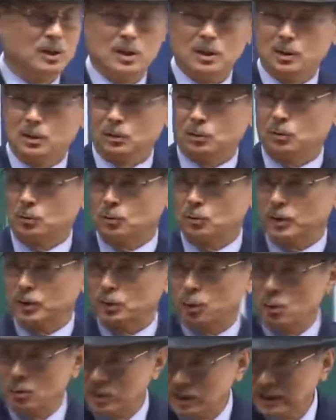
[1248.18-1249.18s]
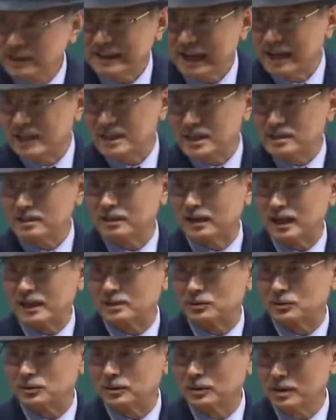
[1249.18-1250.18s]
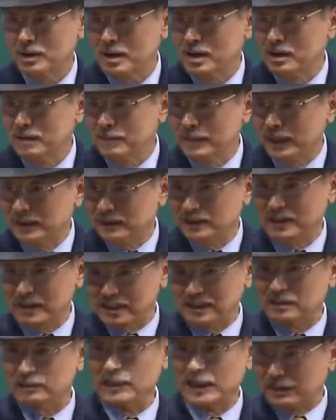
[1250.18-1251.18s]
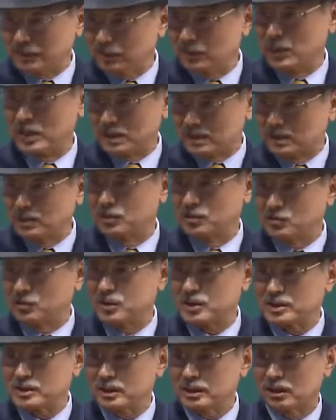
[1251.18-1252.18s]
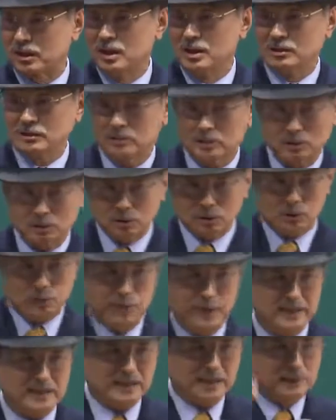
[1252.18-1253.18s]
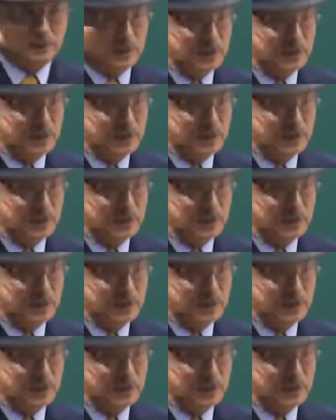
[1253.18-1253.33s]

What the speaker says: Our lecture video clips are available on smartphones 24/7. Tell your people to